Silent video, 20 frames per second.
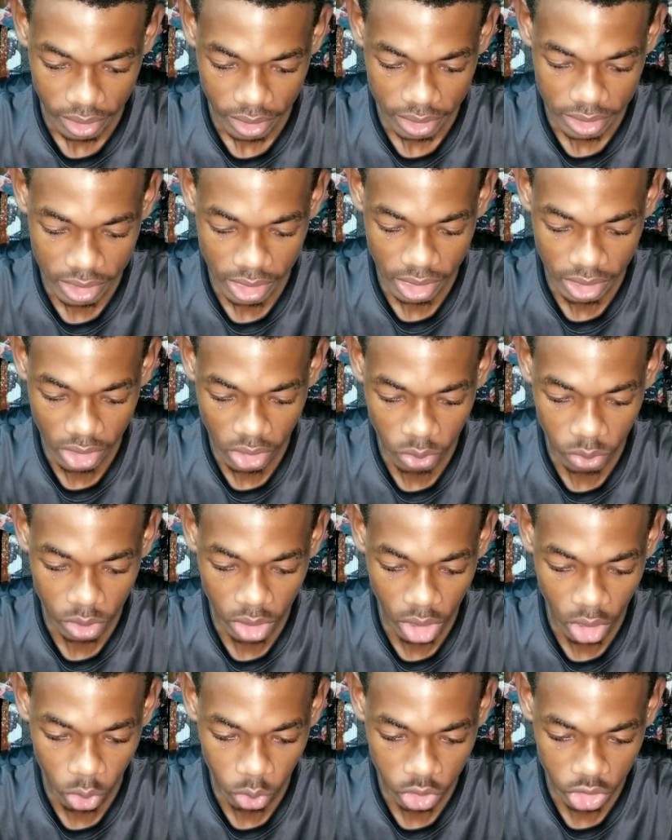Send out
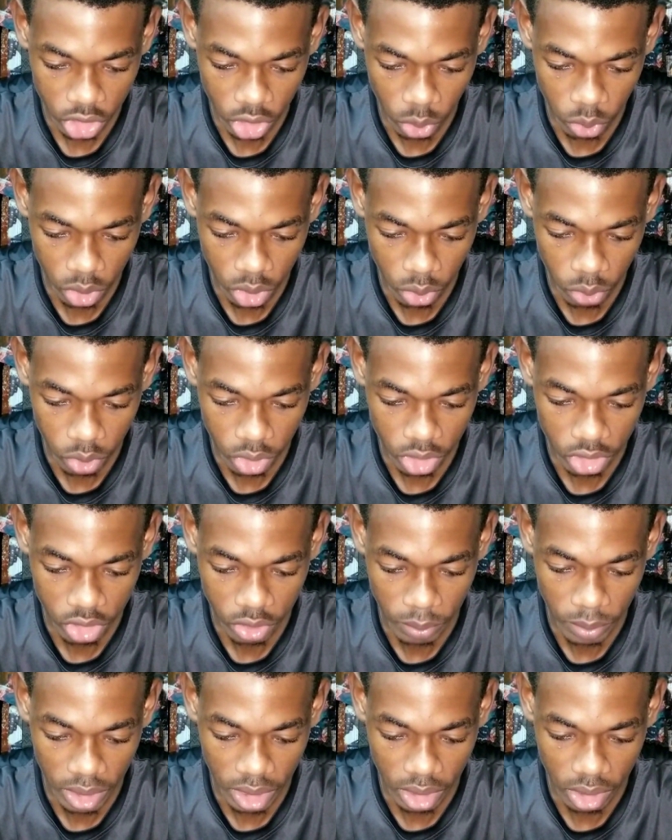loud shout out to
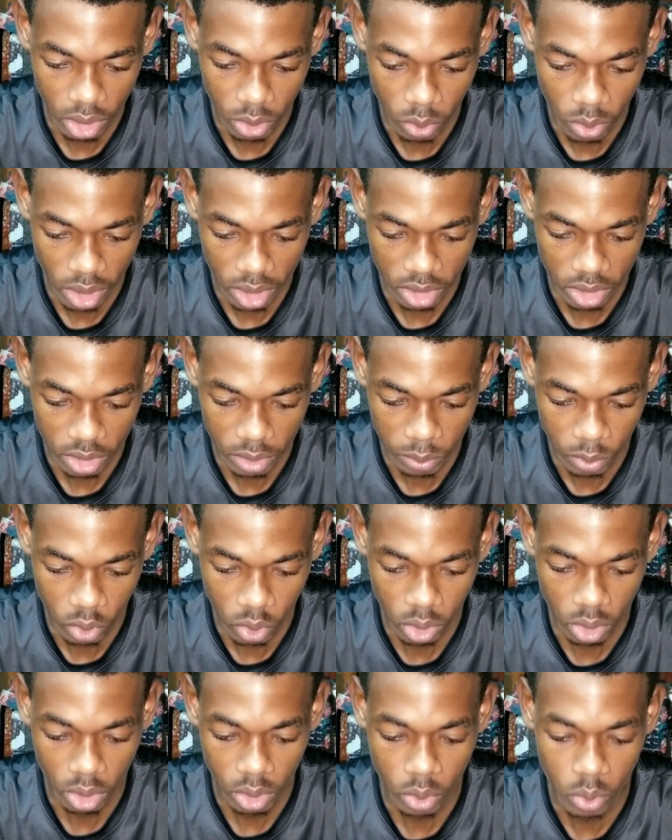Jamaica once
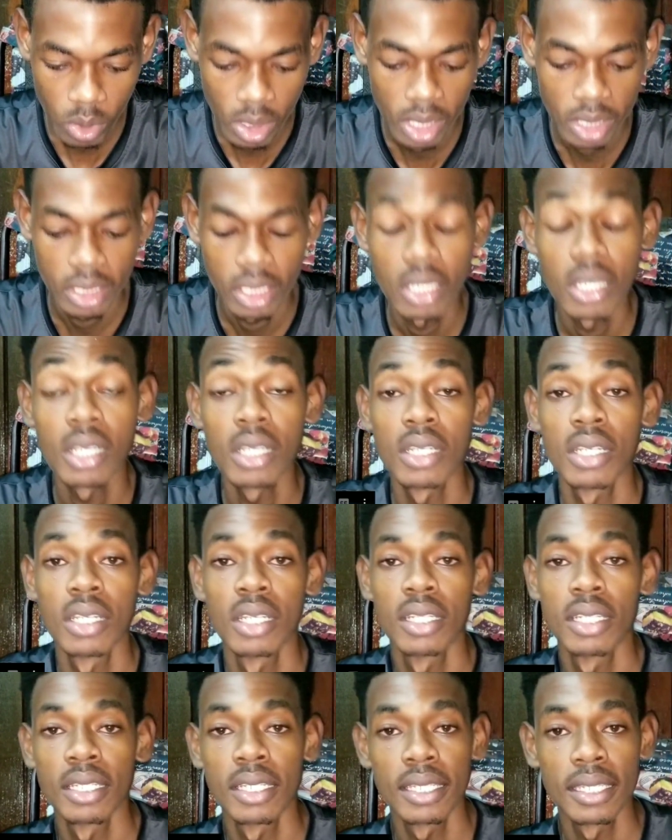more, Quada,
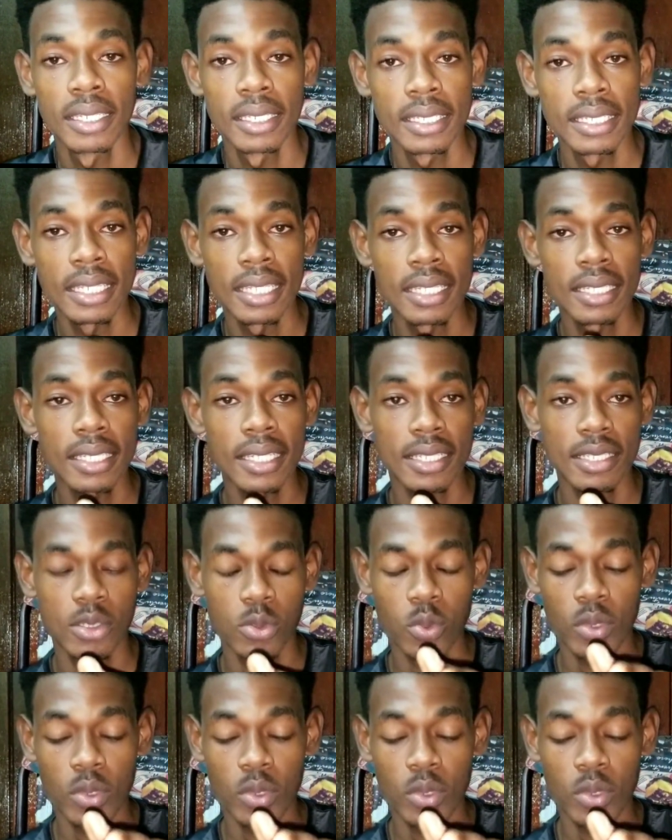Tint as